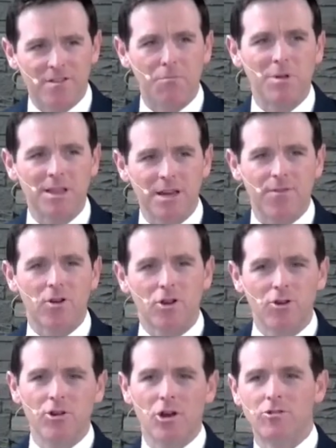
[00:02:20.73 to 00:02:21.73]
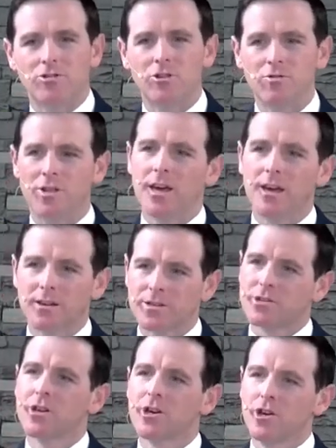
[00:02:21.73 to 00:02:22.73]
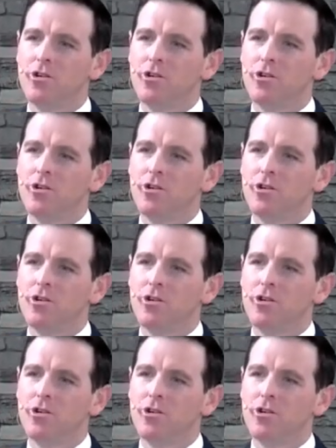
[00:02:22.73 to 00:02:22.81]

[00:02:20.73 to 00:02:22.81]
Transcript: a believer, you know 2 things.